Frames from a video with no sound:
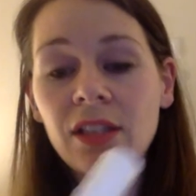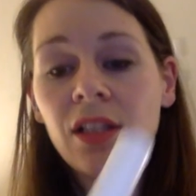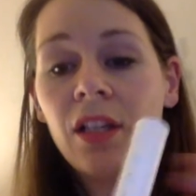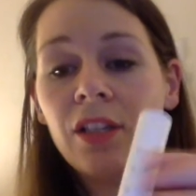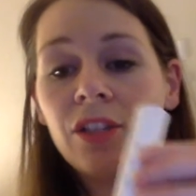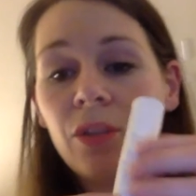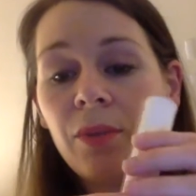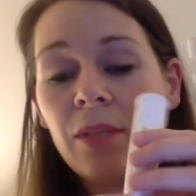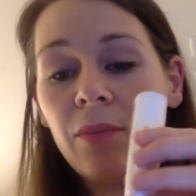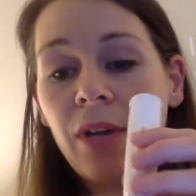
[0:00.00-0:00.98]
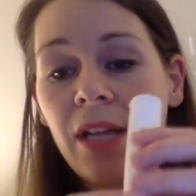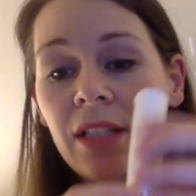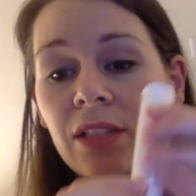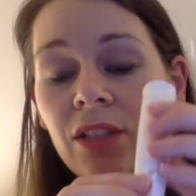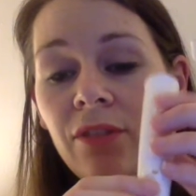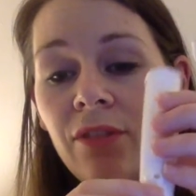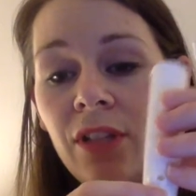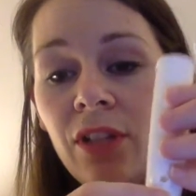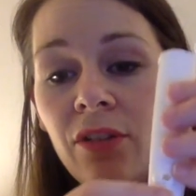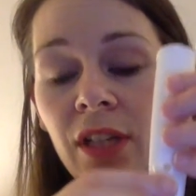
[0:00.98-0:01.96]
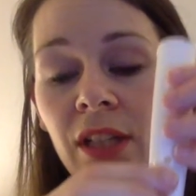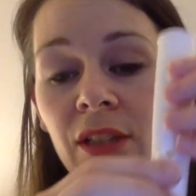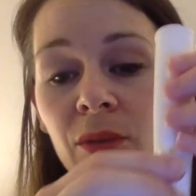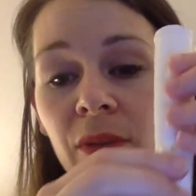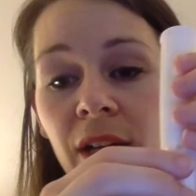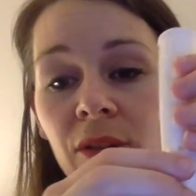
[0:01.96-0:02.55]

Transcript: so we can practice our fingerings without